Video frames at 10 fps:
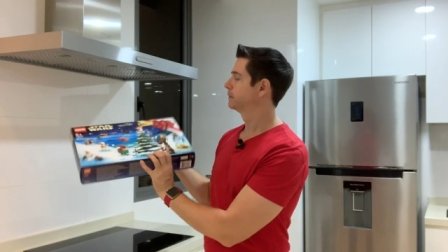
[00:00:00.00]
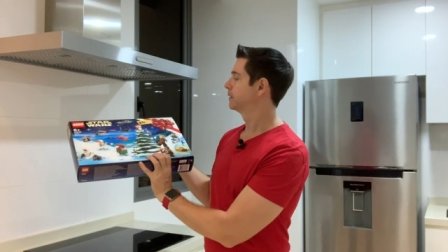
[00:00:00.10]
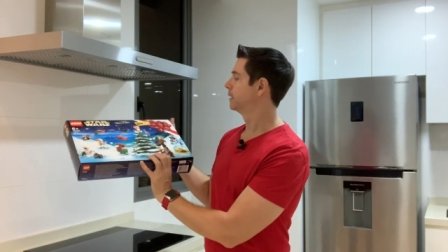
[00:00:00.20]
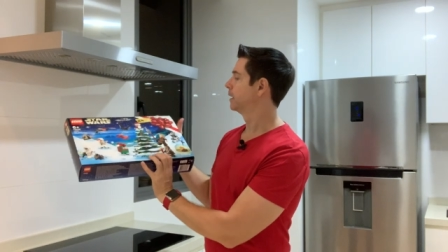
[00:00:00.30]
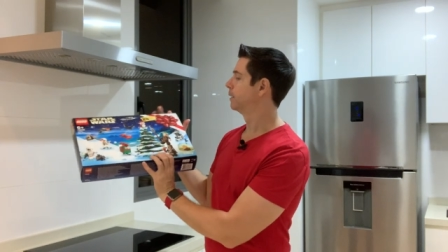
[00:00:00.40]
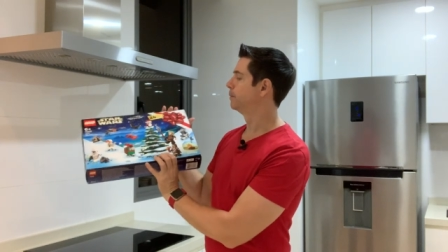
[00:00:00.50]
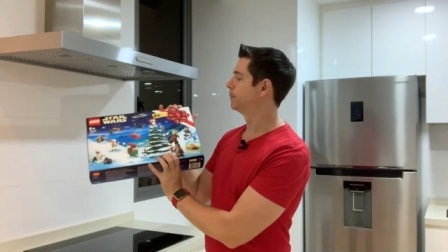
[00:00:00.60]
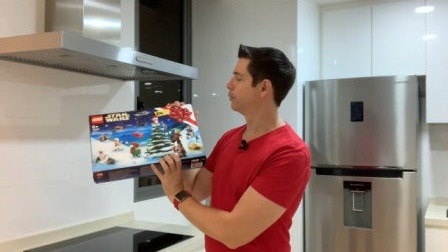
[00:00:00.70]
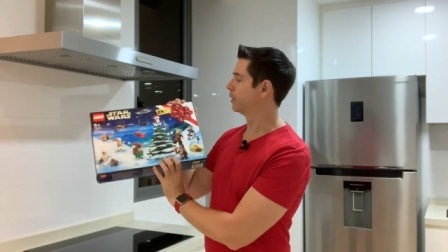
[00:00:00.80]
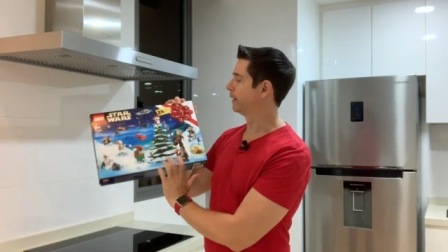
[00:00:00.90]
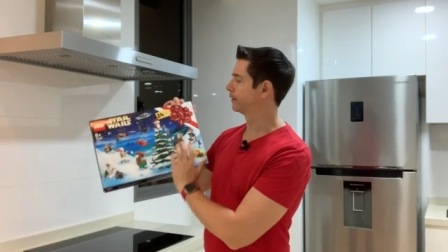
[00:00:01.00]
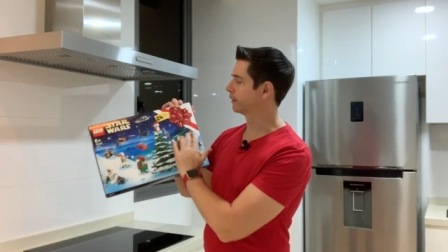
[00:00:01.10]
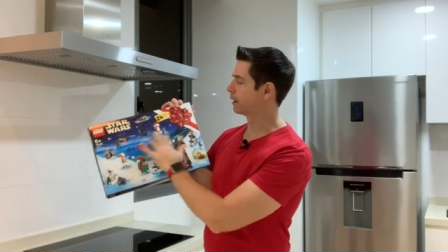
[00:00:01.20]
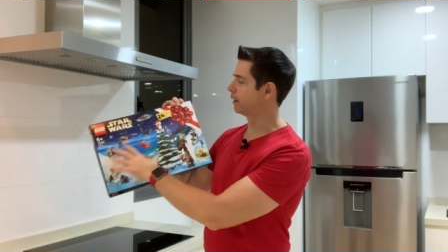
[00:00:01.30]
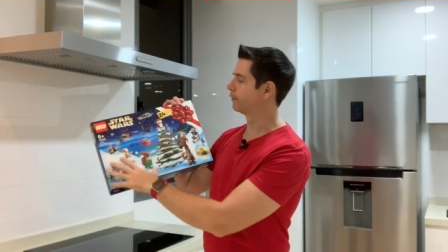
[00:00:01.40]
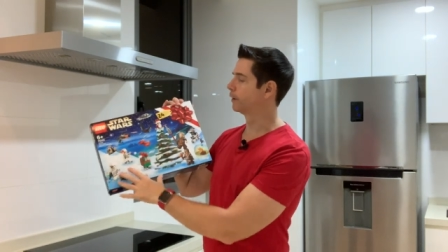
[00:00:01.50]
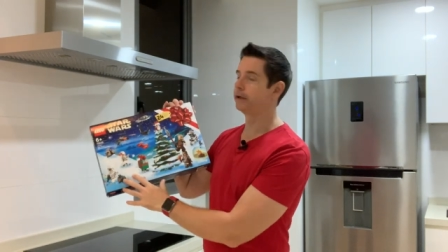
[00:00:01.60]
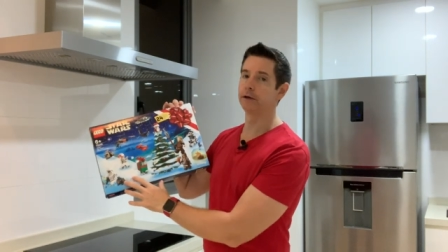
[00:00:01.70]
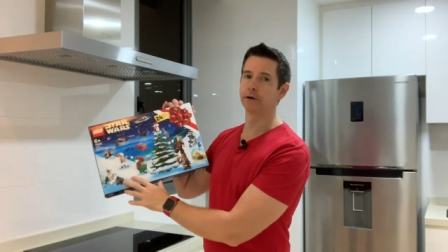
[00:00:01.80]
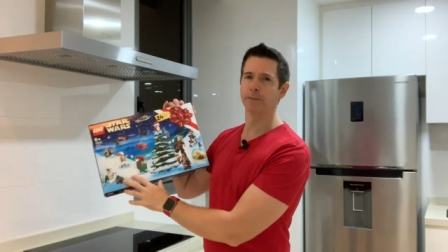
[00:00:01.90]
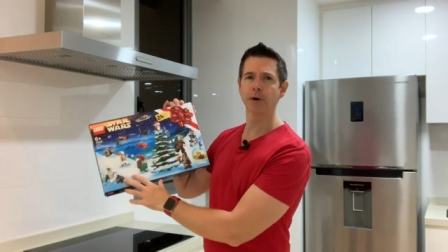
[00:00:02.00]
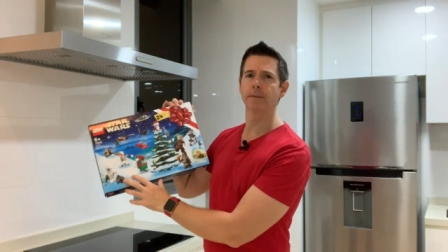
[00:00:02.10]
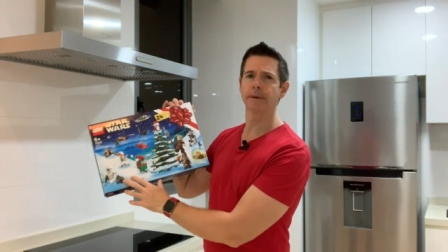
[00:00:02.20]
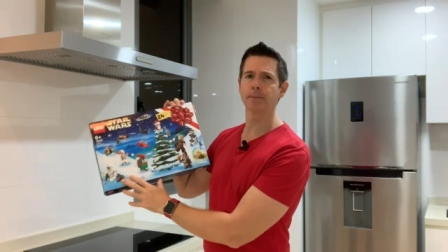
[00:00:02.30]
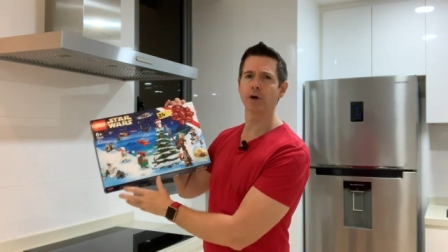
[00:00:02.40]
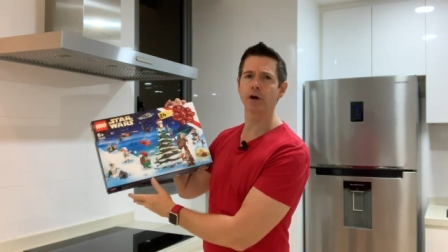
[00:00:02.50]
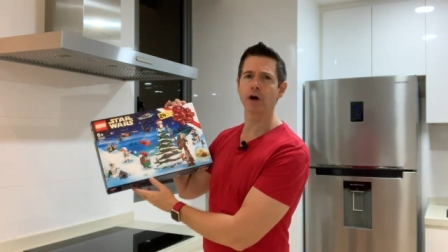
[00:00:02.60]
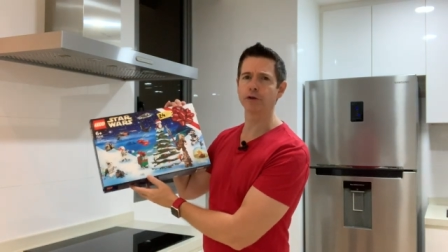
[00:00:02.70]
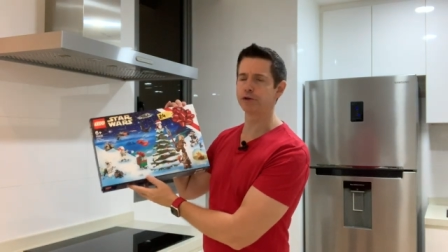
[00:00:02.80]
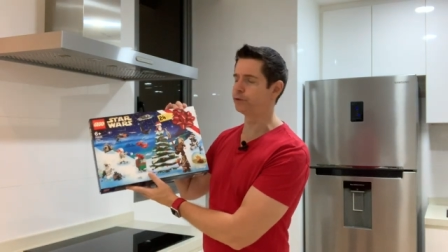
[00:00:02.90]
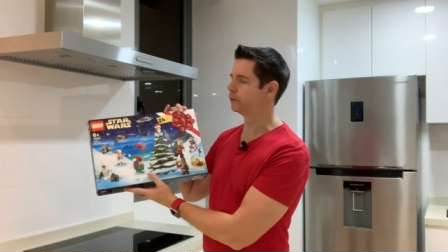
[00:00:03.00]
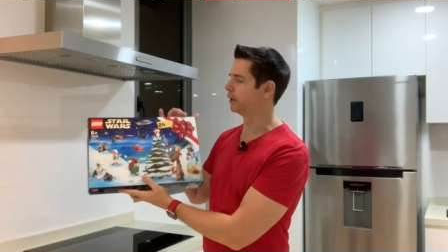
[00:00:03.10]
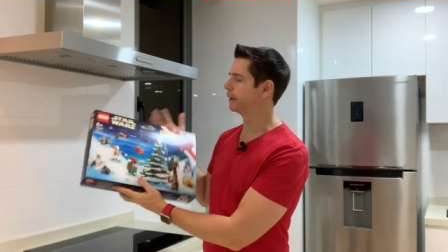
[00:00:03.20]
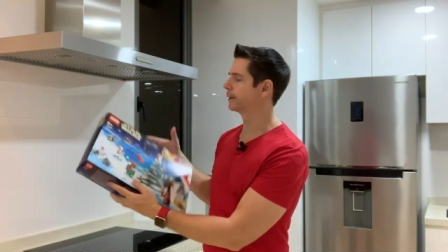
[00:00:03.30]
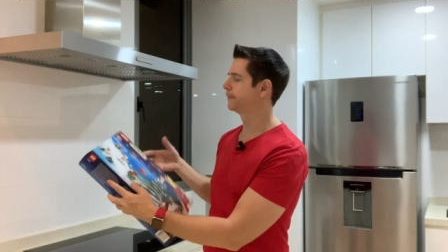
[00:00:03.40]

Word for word: Uh, a bit more like the cover here, more a bit more cartoon-like.